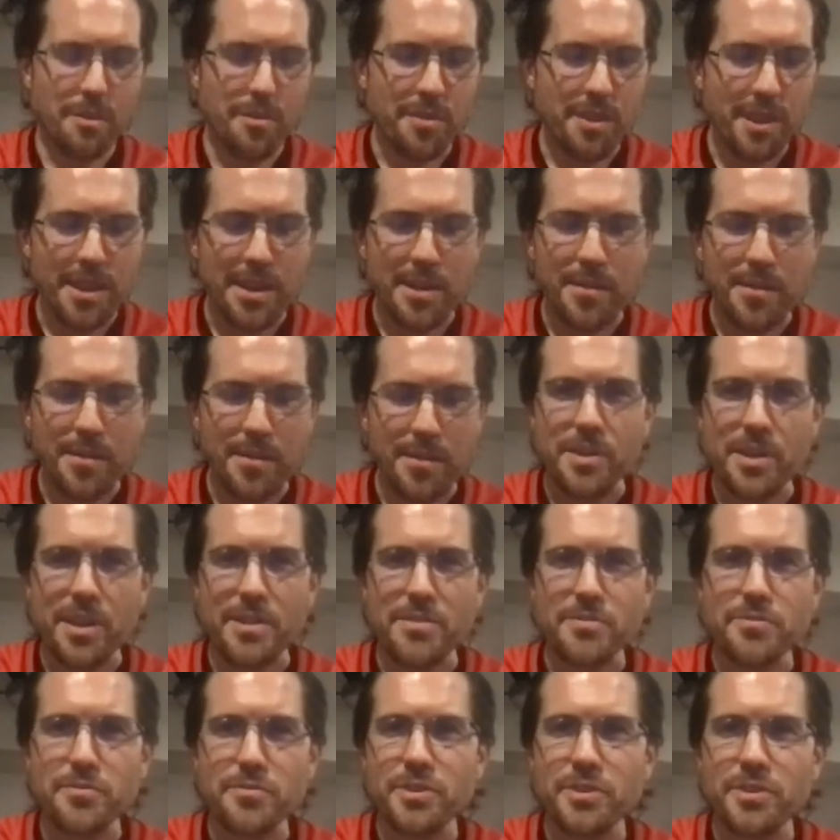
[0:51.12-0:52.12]
thank you for the
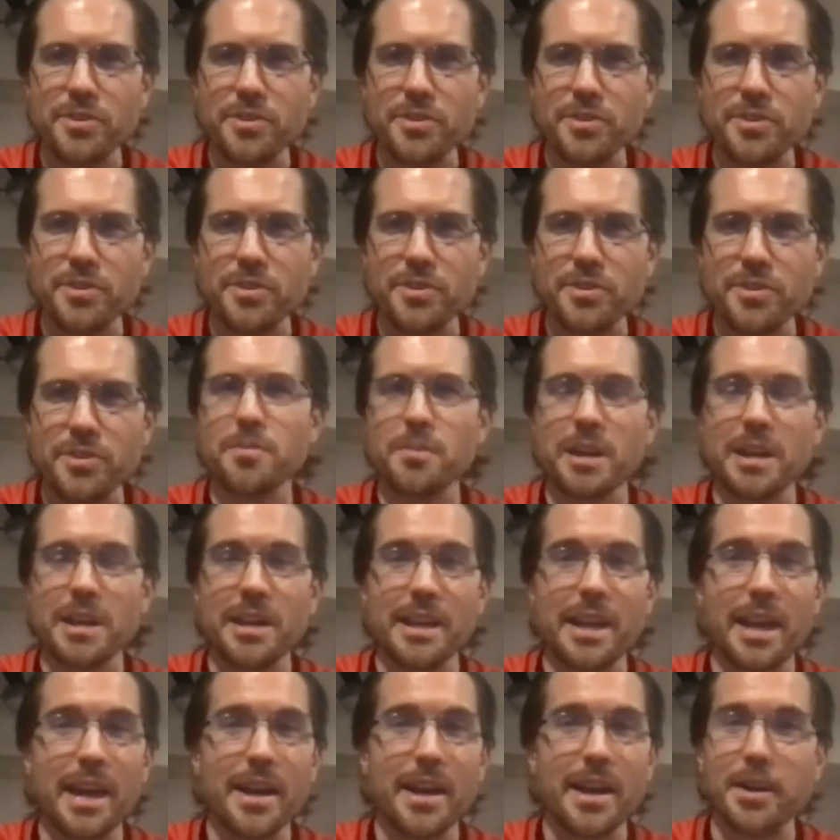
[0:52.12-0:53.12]
introduction, Joe, but I
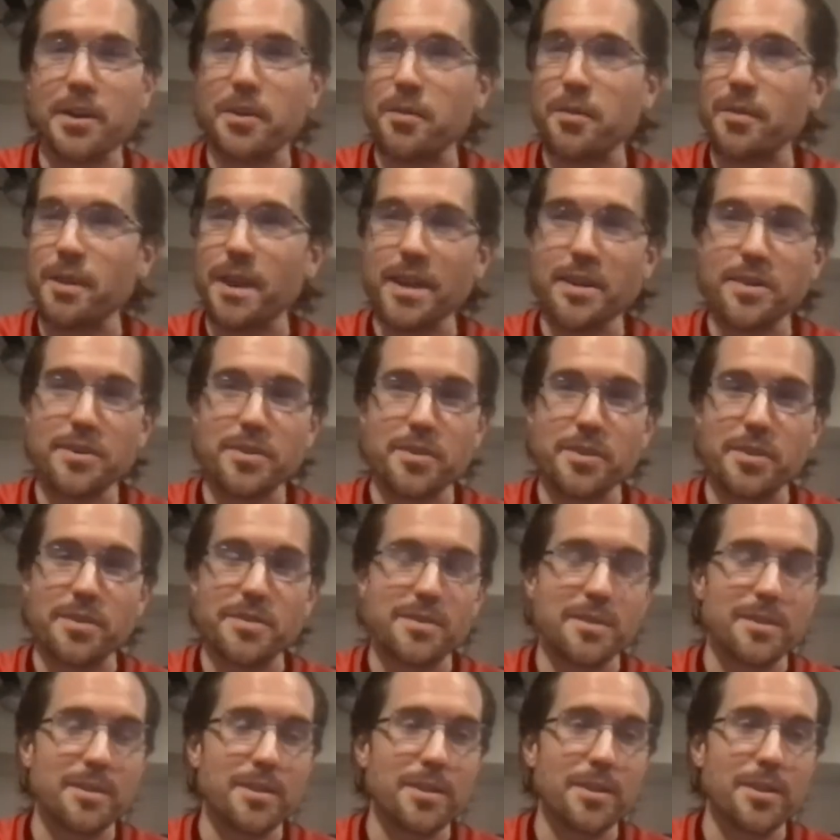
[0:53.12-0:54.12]
got to correct you.
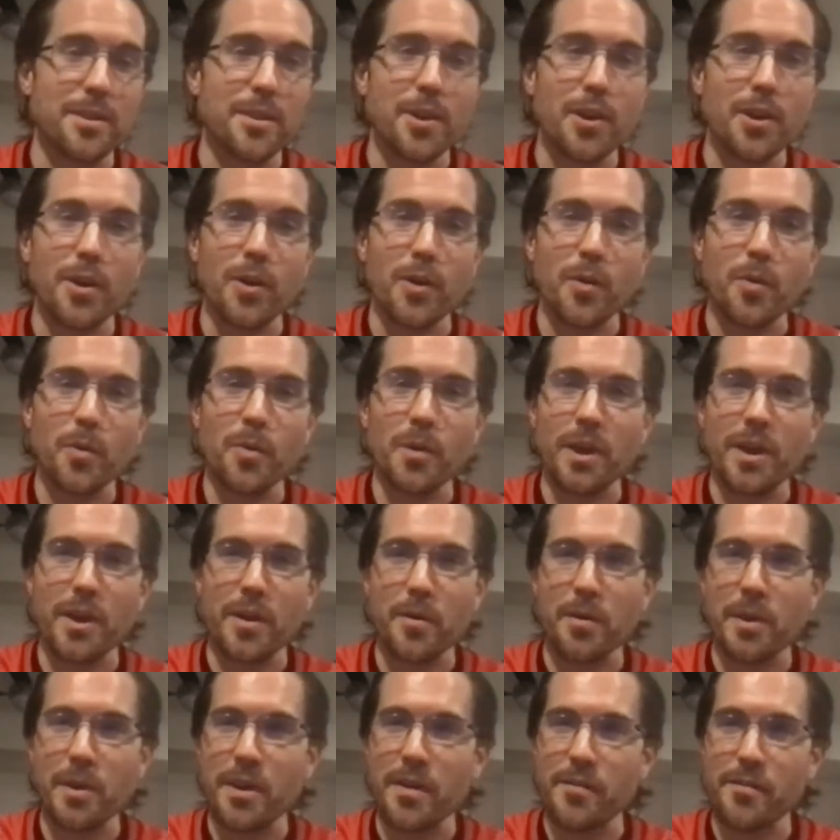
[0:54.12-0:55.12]
It's a long way
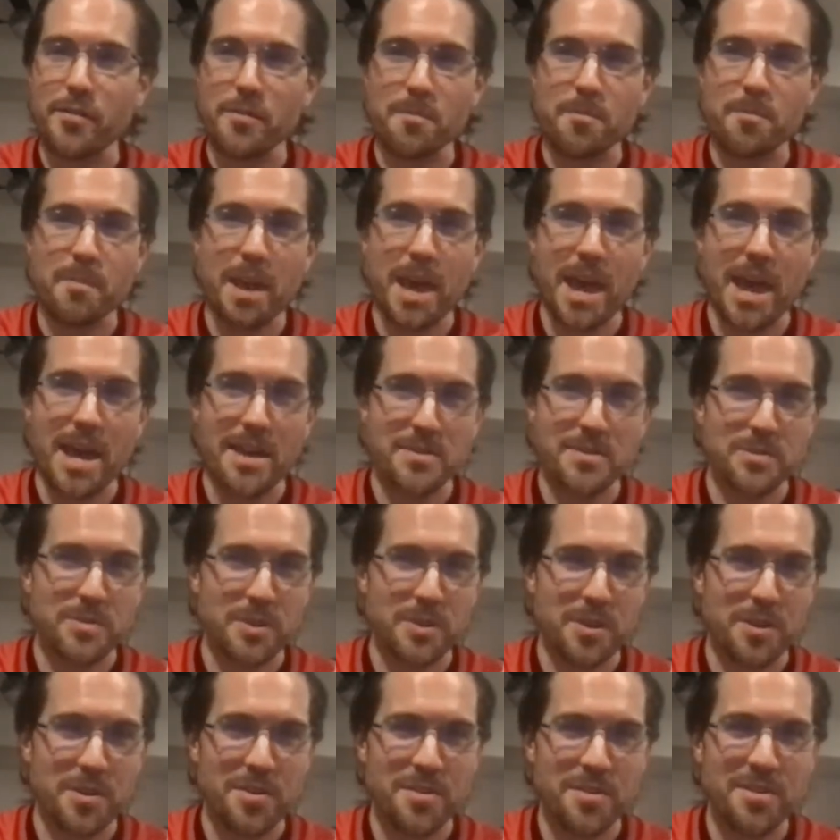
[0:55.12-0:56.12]
away from
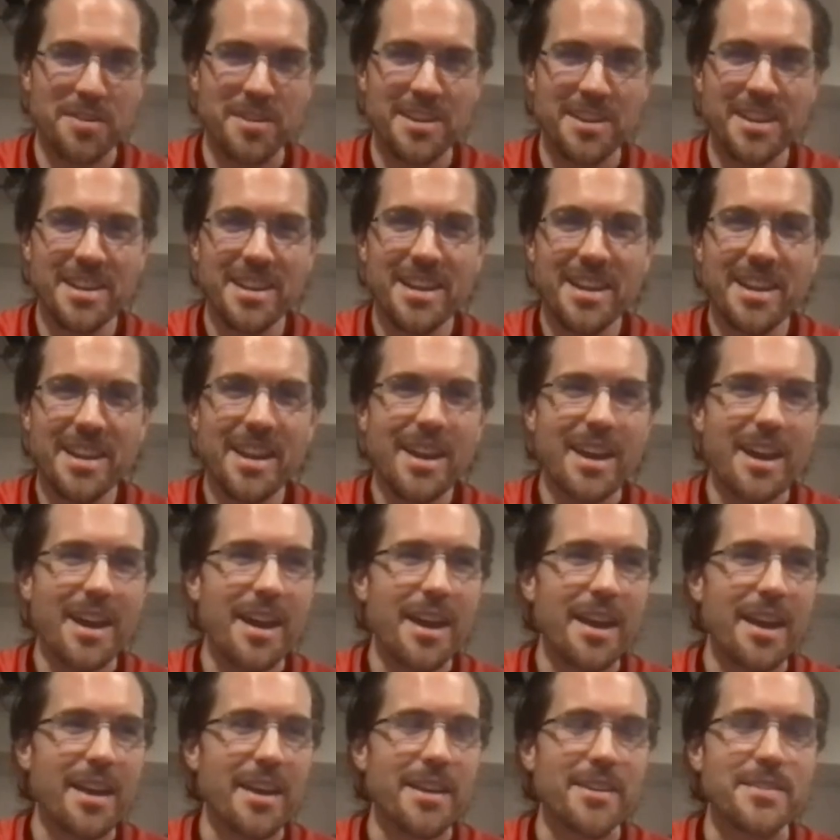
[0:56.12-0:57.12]
master.
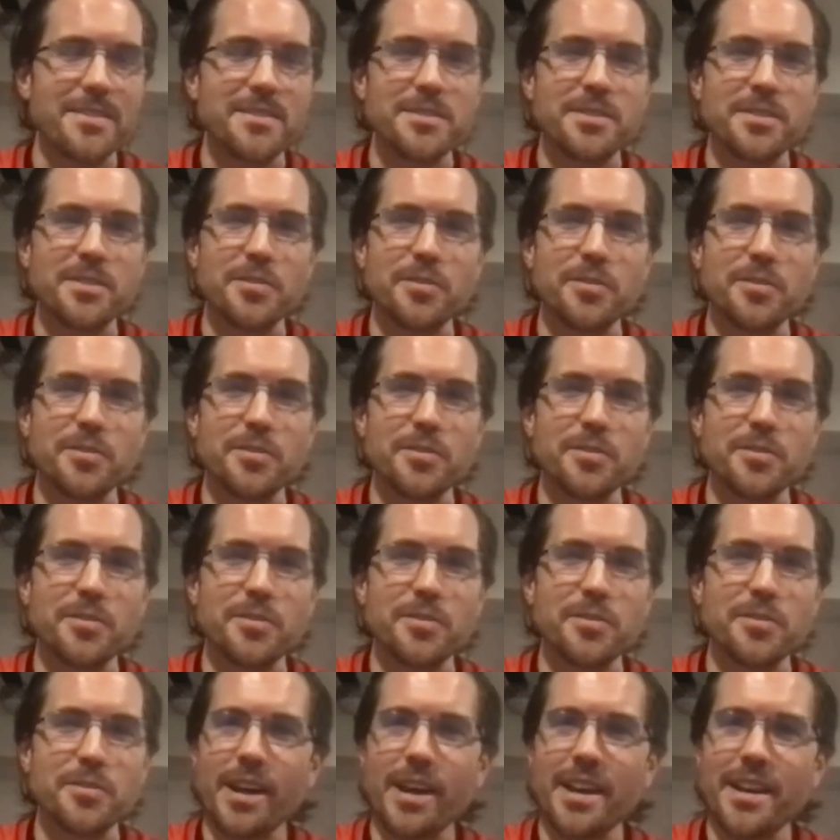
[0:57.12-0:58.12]
I continue to
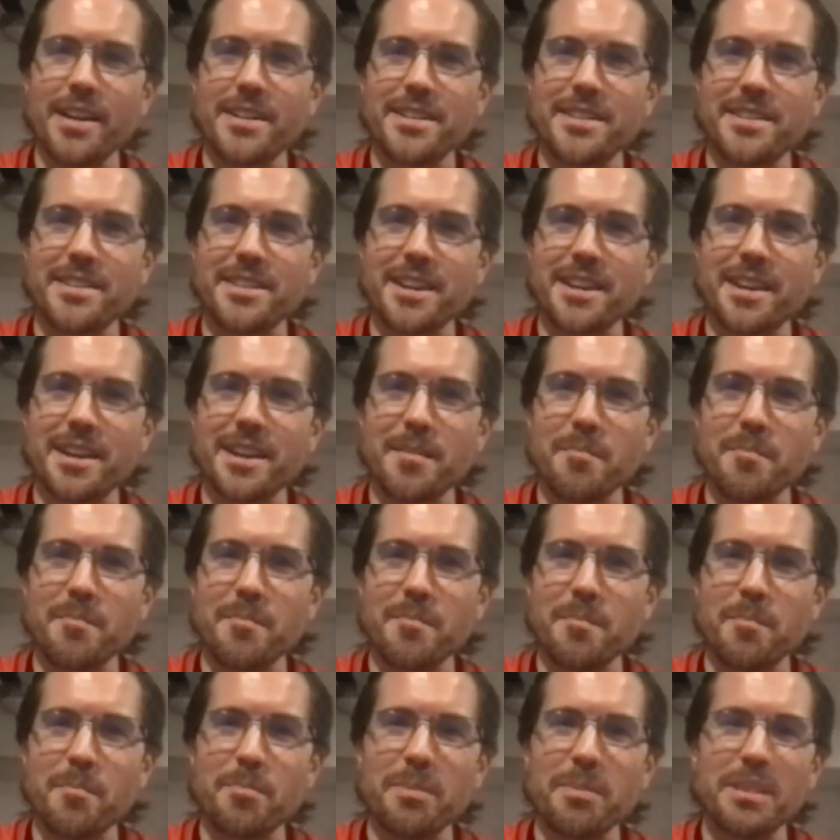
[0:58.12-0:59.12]
find
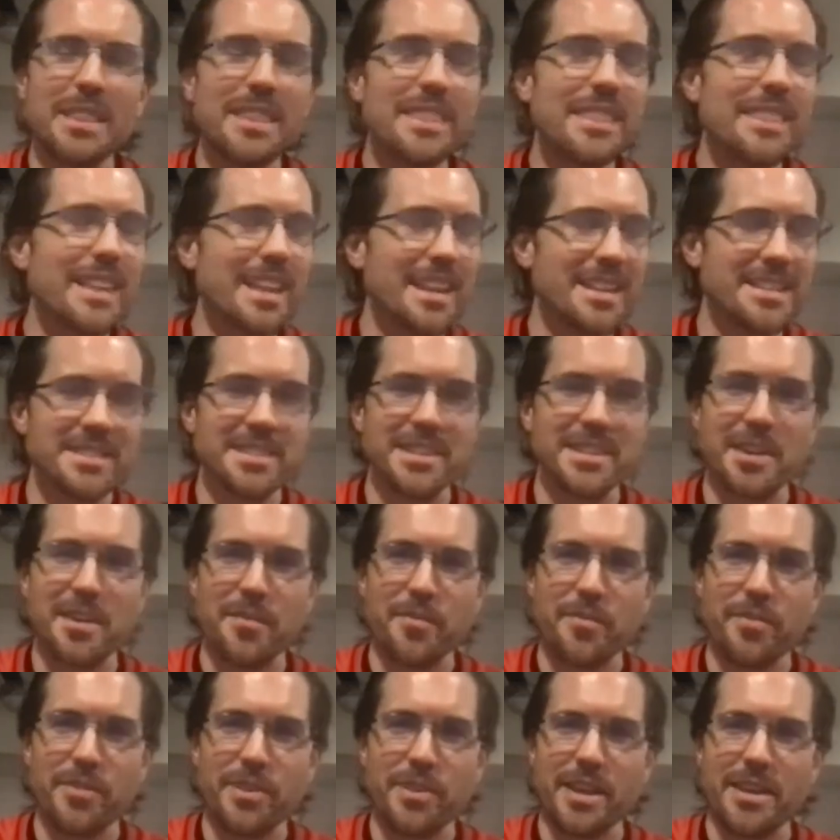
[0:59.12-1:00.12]
plenty of
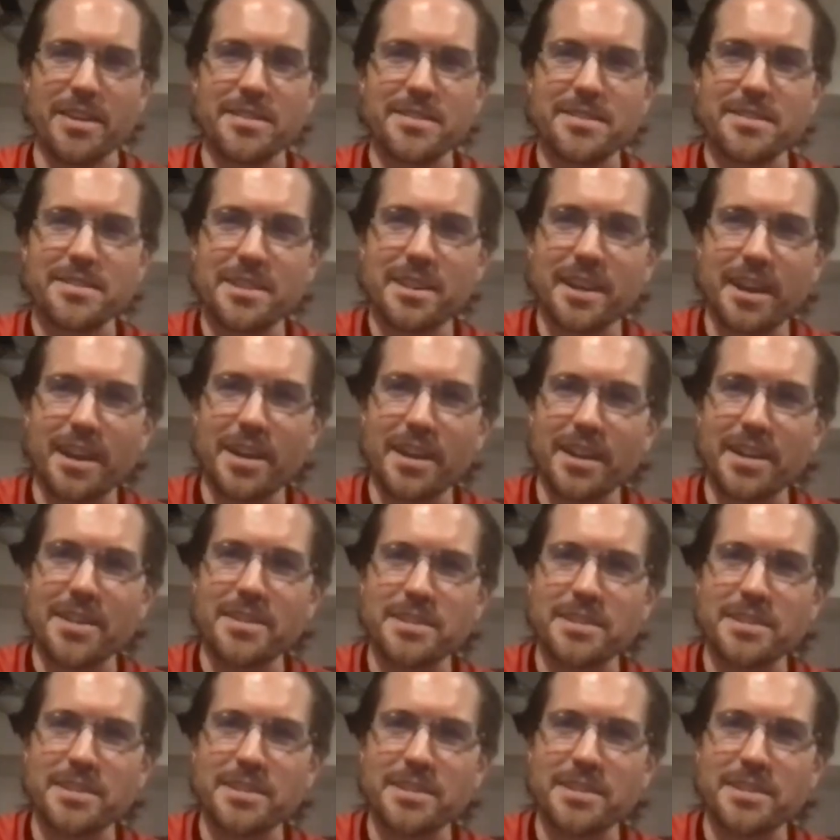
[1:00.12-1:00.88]
things that I need to